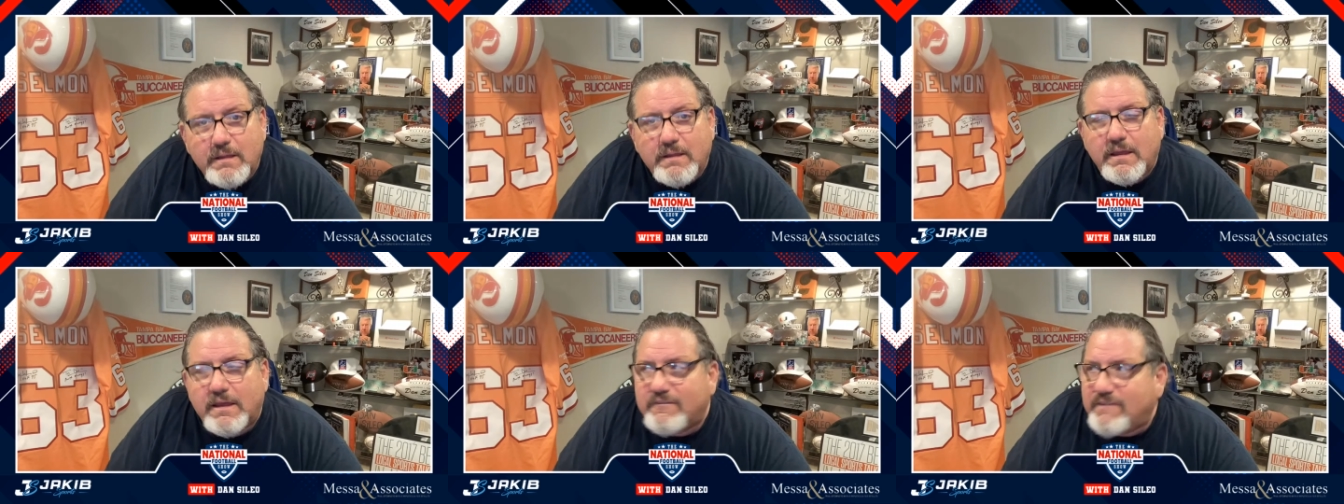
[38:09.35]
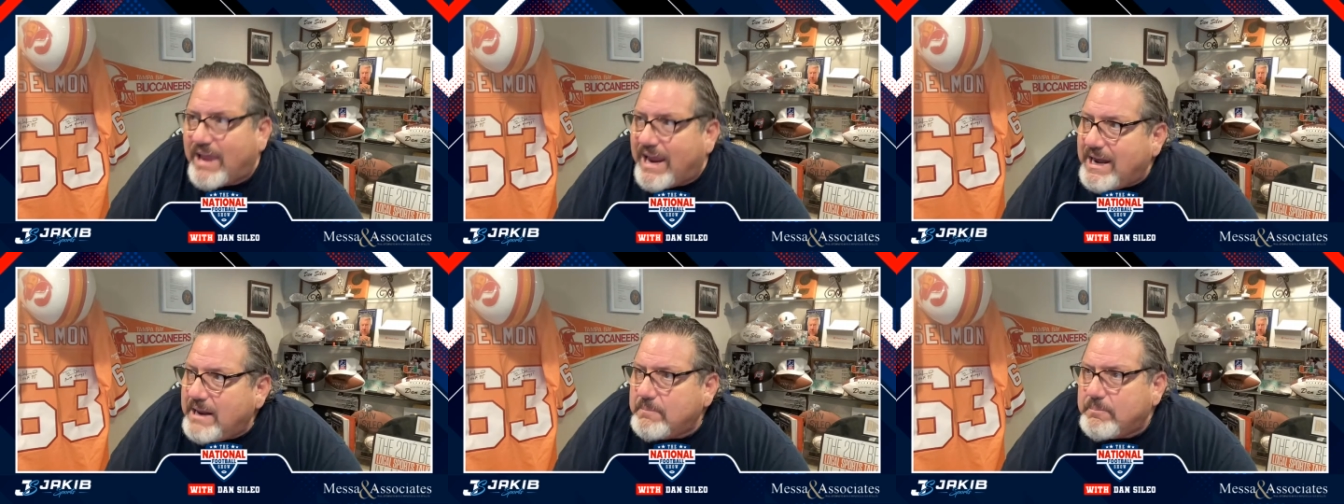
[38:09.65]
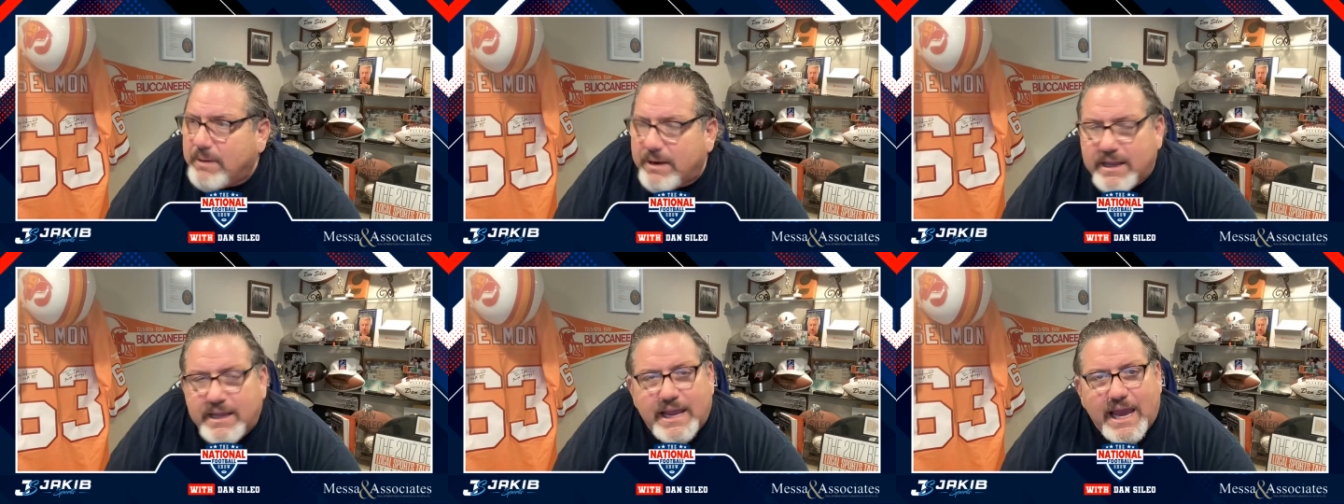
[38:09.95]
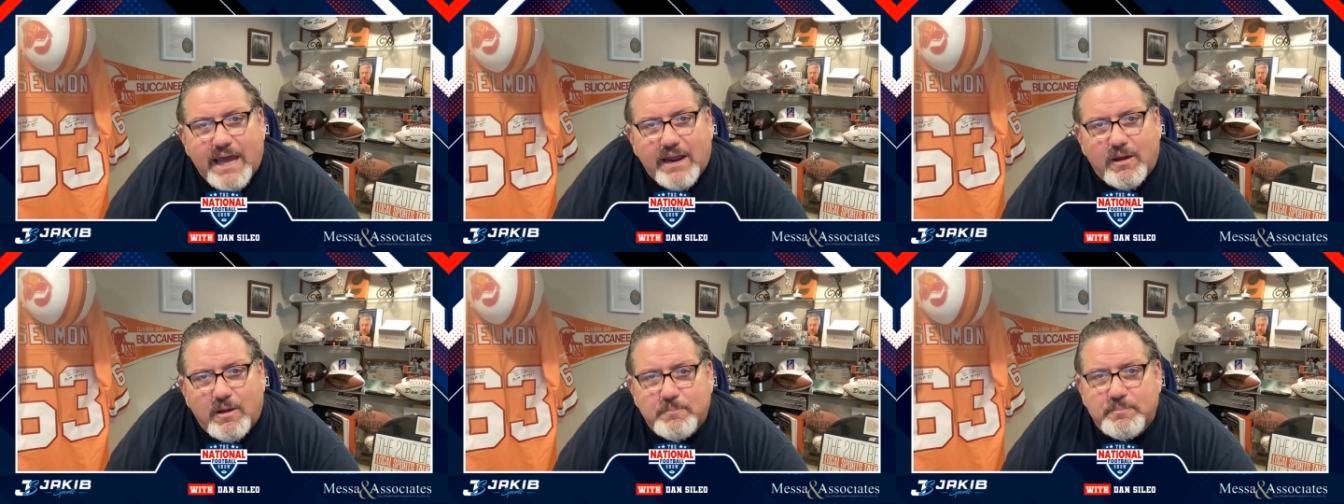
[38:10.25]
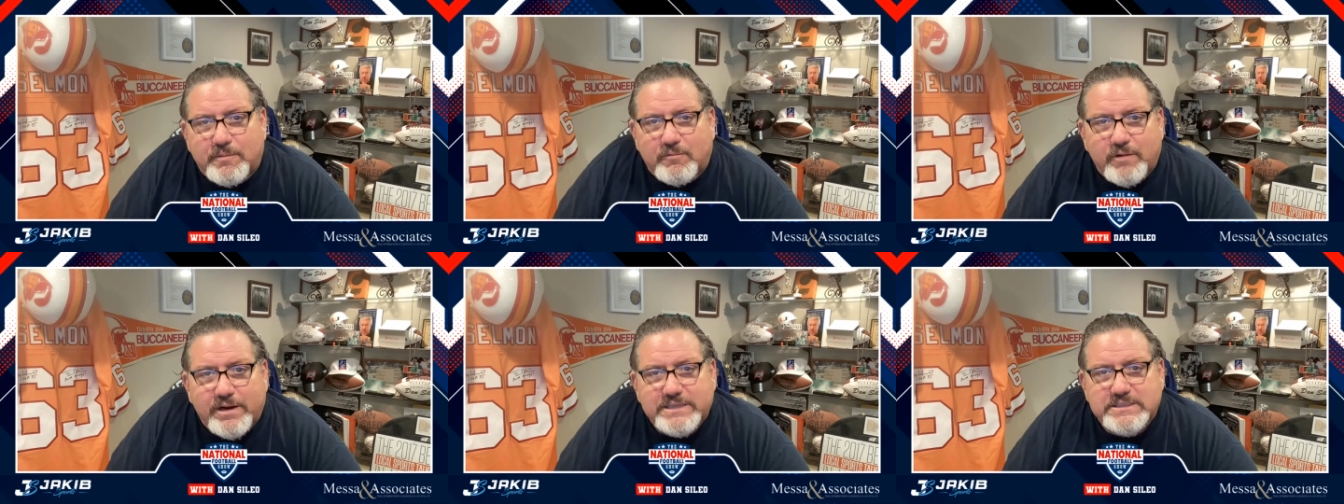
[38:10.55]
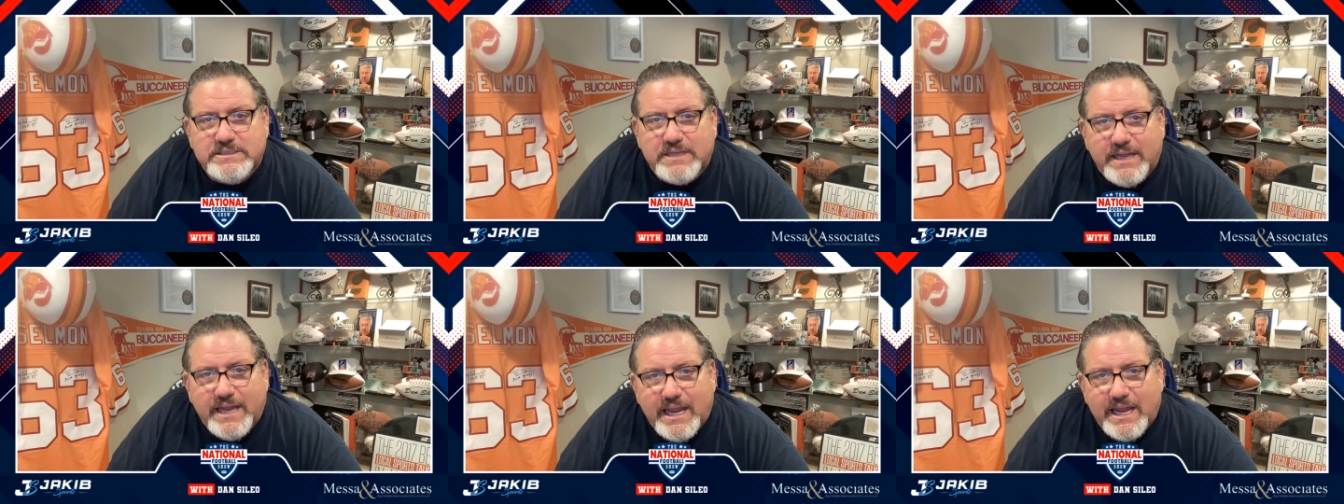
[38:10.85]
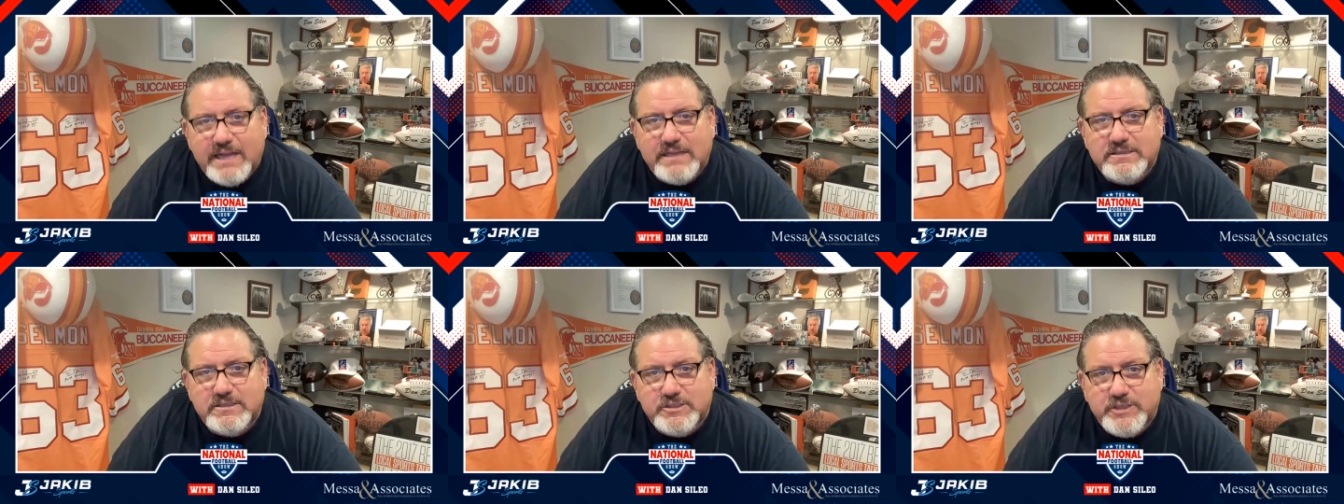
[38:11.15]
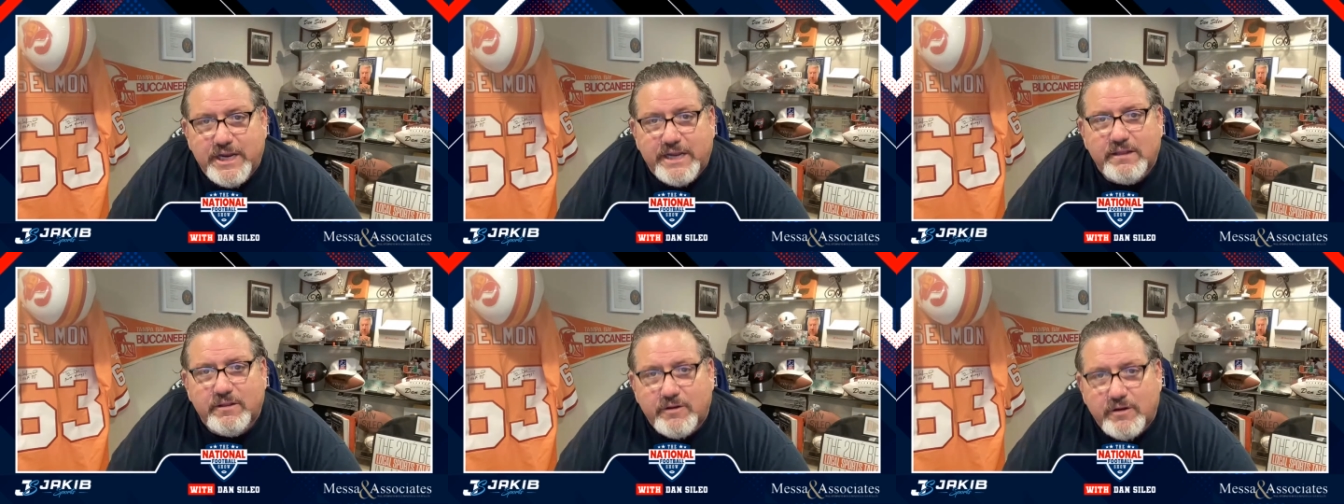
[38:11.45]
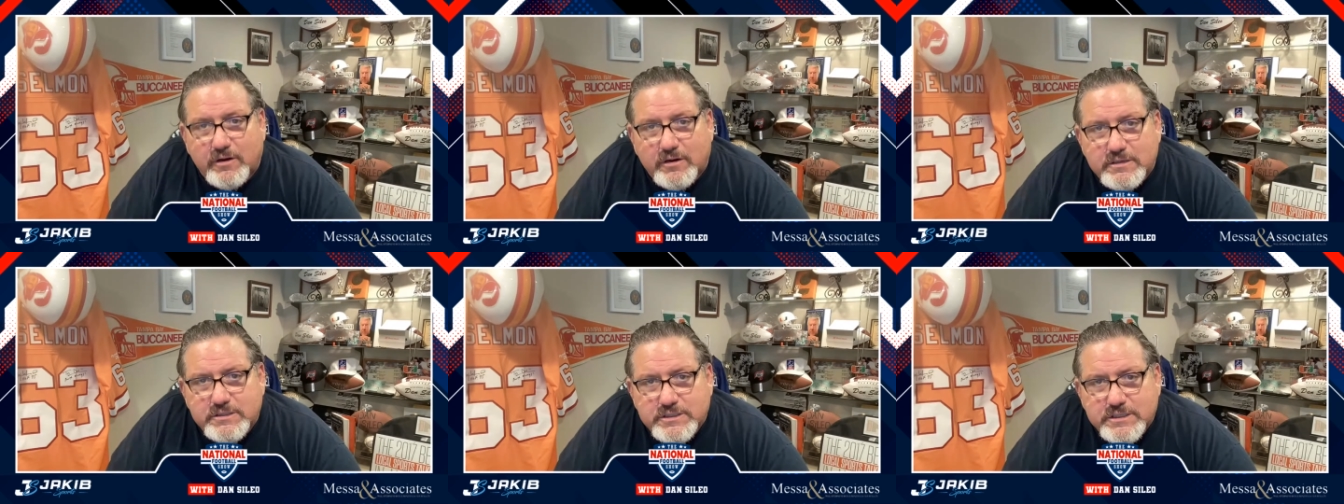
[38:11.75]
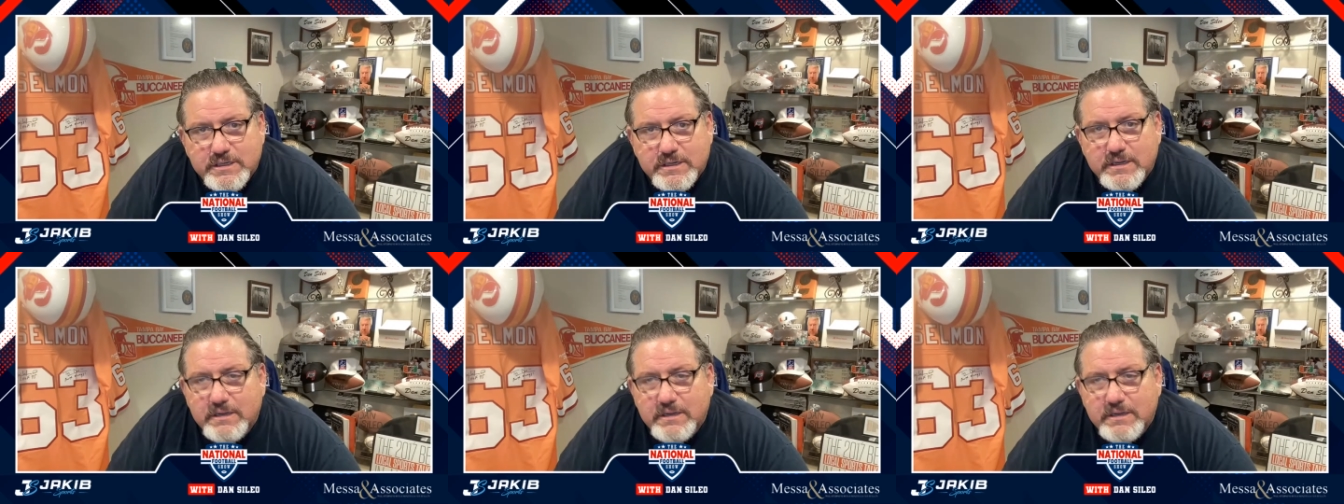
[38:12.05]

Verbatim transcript: If anybody got up and raised a hand to Jalen Hurts,